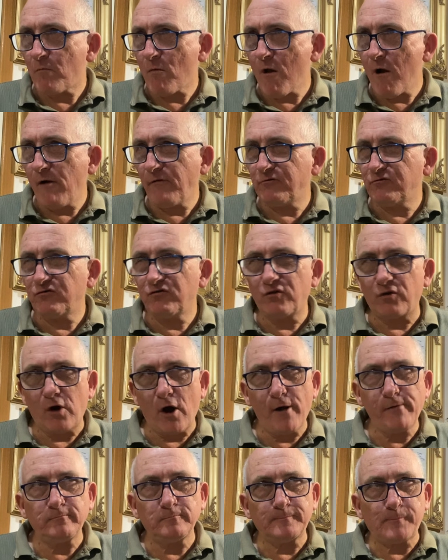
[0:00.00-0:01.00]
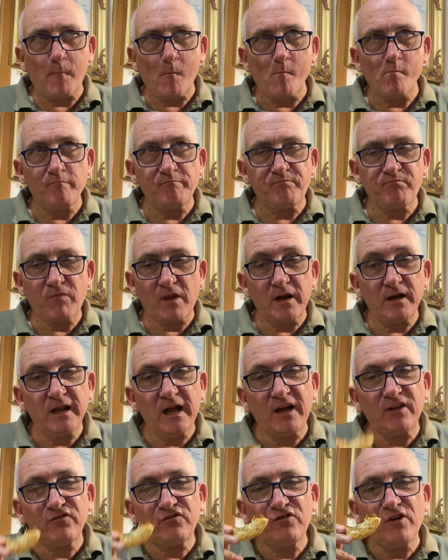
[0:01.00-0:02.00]
That was all right.
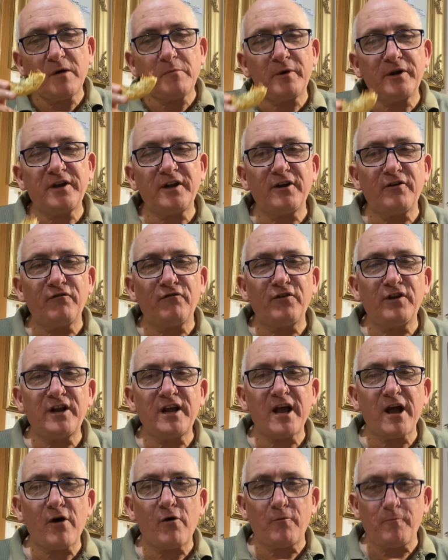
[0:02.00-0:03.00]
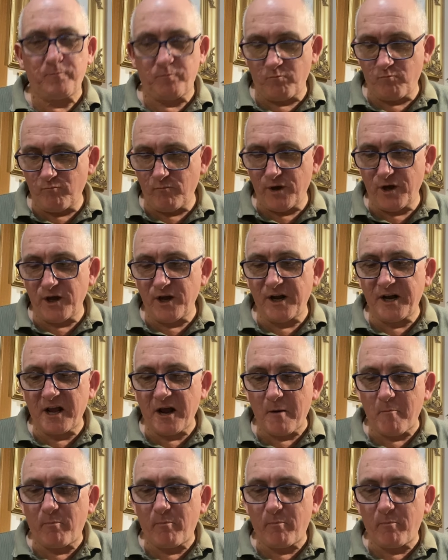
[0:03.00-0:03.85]
Last time I did a video, me eating a